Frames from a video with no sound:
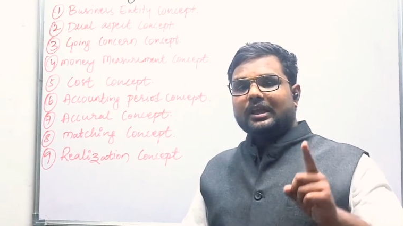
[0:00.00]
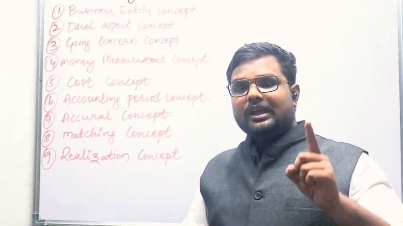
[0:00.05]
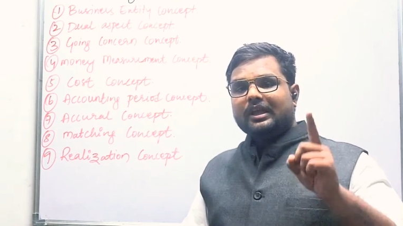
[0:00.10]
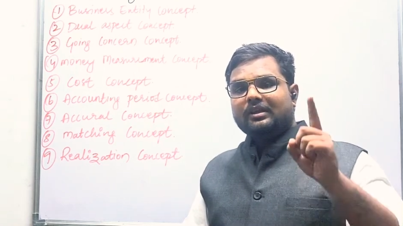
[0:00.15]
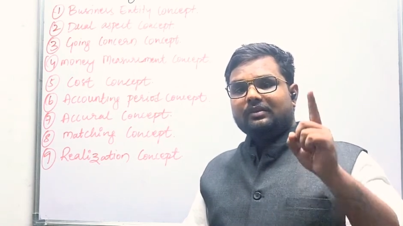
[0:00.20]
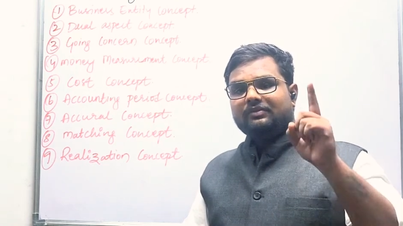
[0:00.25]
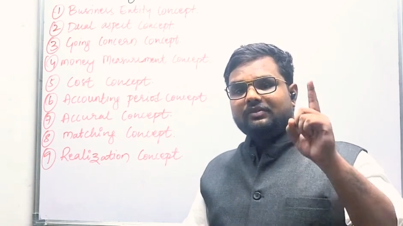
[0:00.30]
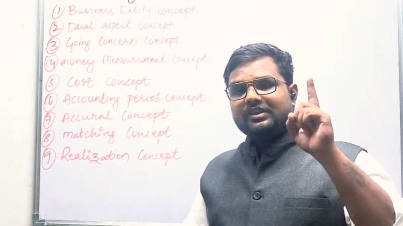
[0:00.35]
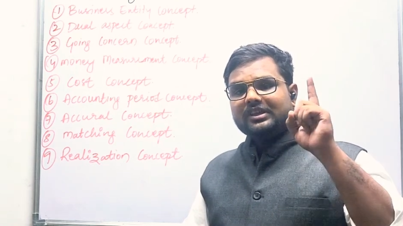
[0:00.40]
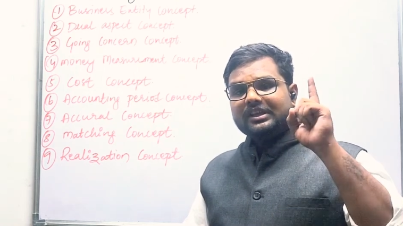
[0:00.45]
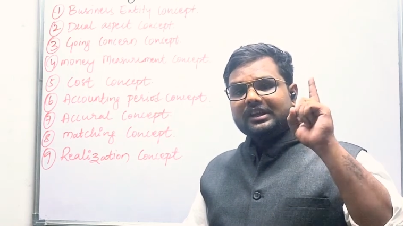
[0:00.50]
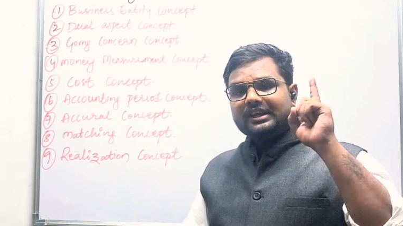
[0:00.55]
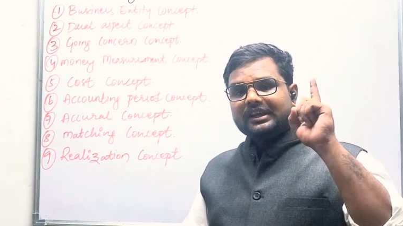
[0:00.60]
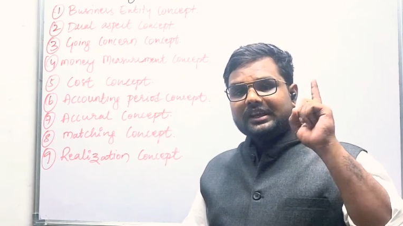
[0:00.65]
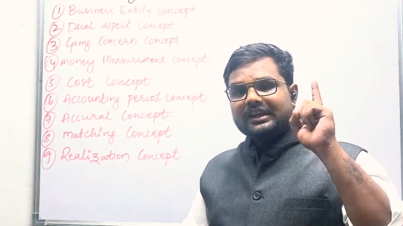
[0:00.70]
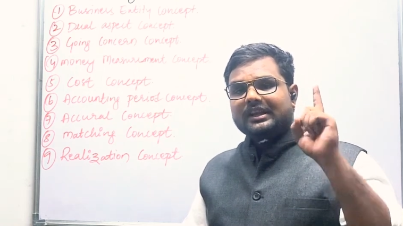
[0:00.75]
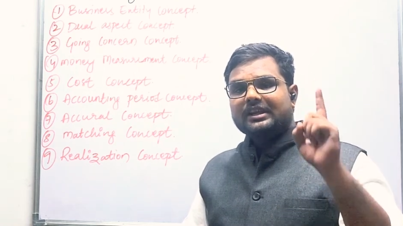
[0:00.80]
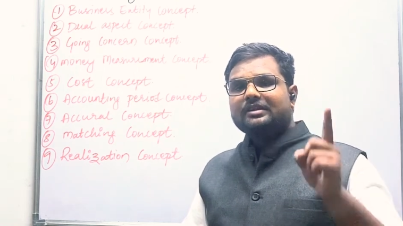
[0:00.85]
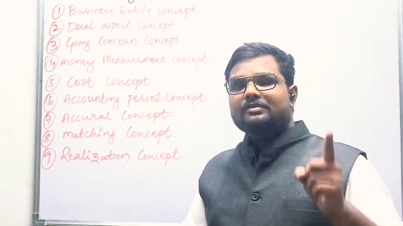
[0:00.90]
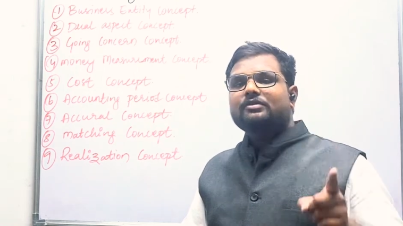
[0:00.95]
if he
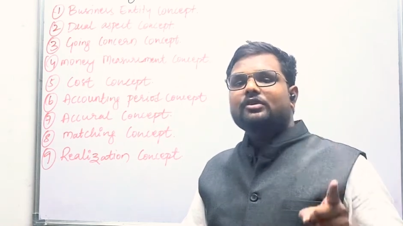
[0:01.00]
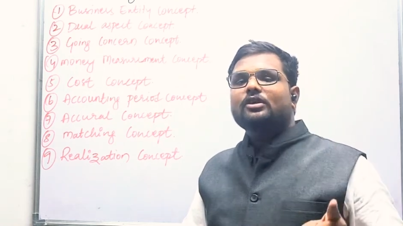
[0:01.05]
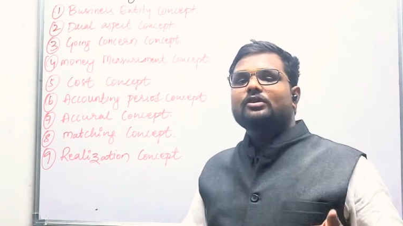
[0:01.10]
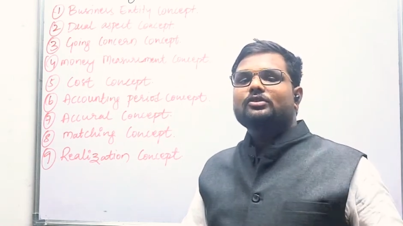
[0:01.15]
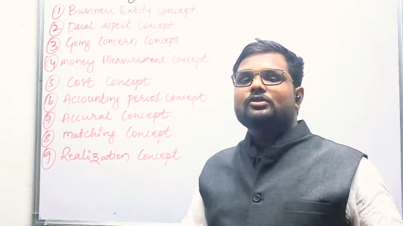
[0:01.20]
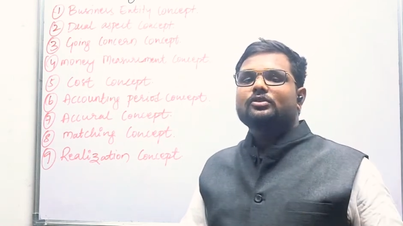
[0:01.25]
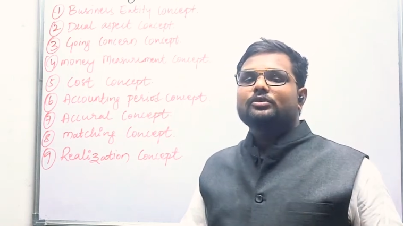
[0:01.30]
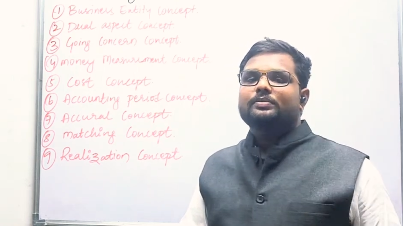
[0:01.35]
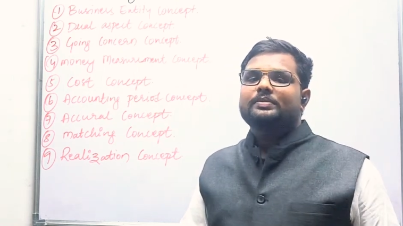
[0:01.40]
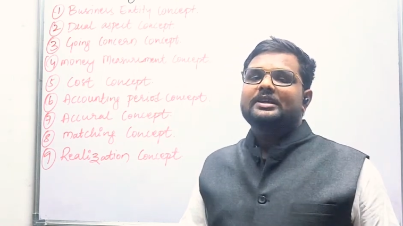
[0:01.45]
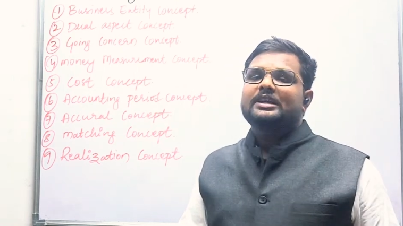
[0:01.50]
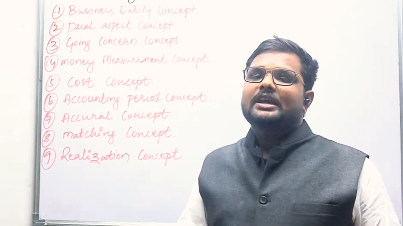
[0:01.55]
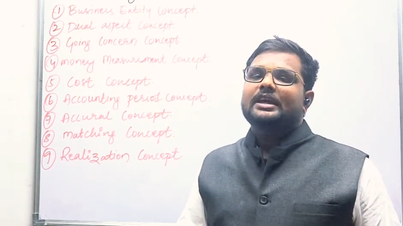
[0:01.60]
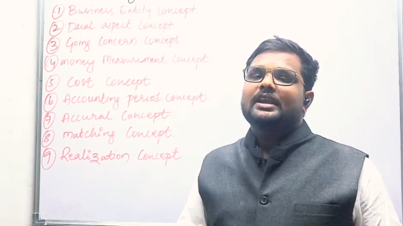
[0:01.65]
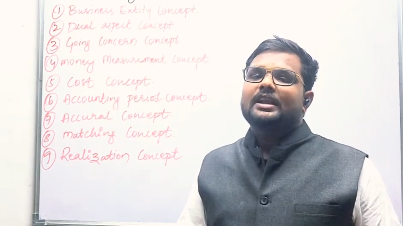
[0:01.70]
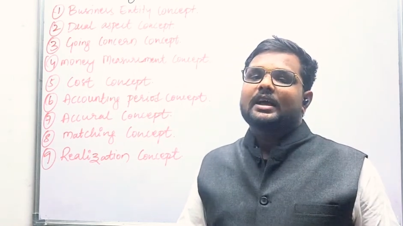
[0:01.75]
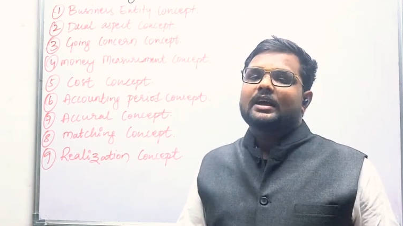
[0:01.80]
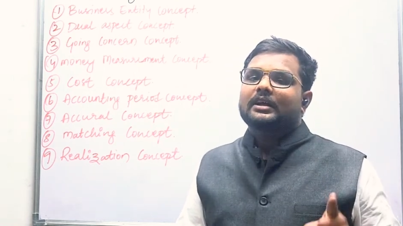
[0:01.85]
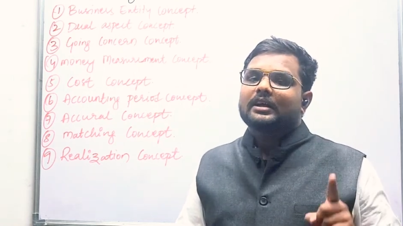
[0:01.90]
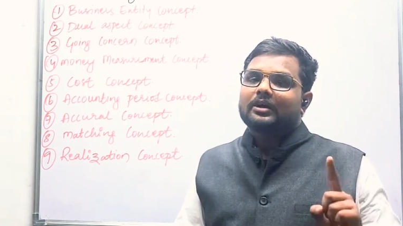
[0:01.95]
really want to be
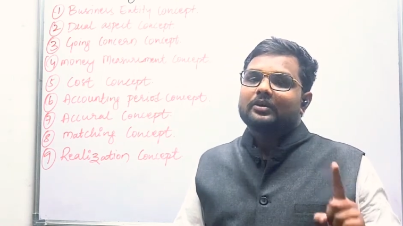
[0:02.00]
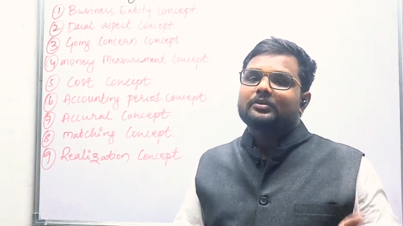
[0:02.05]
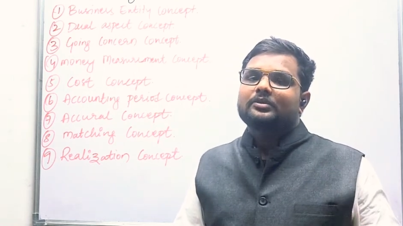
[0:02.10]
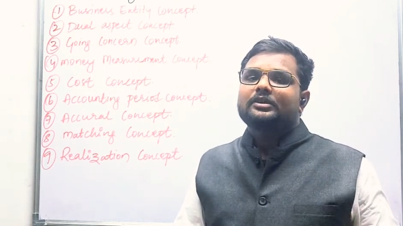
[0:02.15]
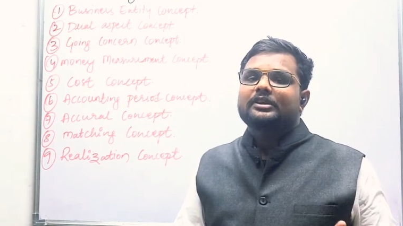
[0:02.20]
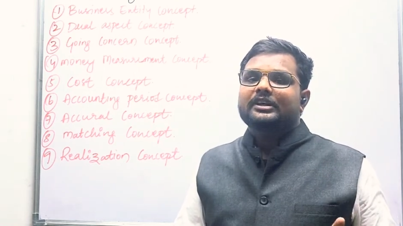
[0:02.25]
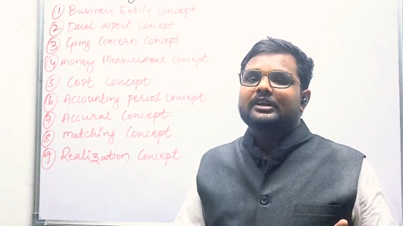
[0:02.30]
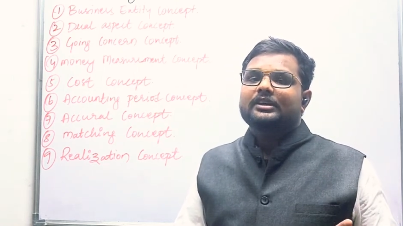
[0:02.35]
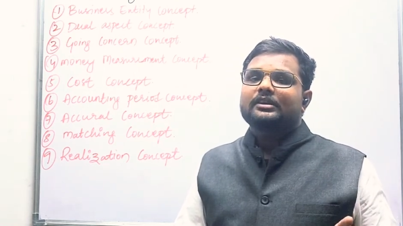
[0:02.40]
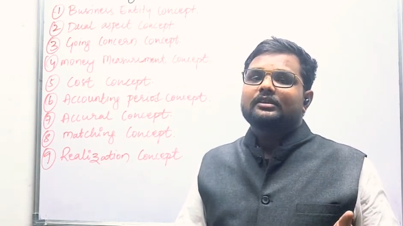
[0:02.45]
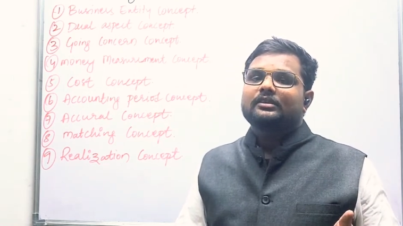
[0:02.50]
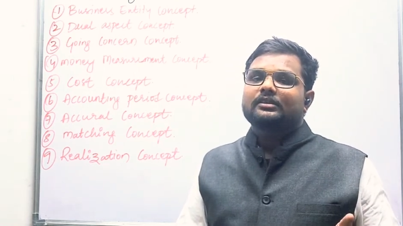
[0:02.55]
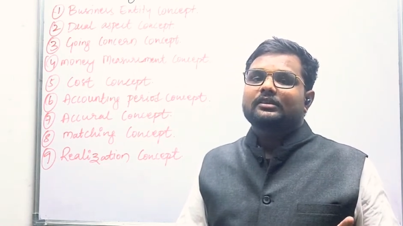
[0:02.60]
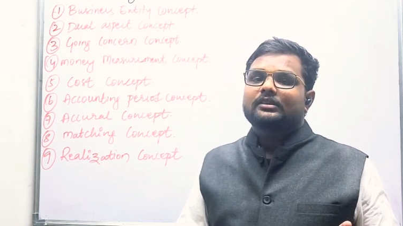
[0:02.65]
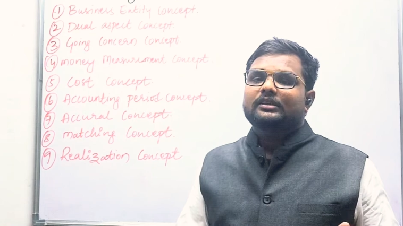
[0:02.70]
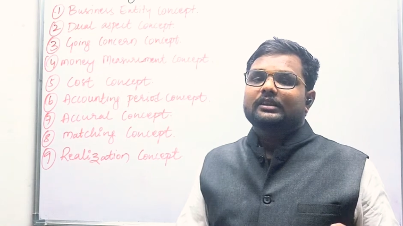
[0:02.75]
an accountant,